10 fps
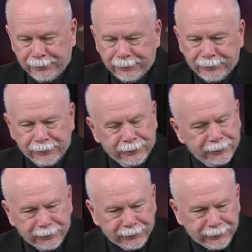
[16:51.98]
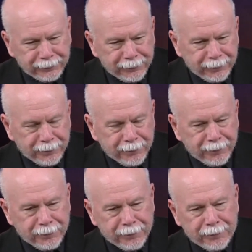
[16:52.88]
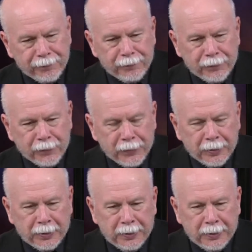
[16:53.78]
[no speech]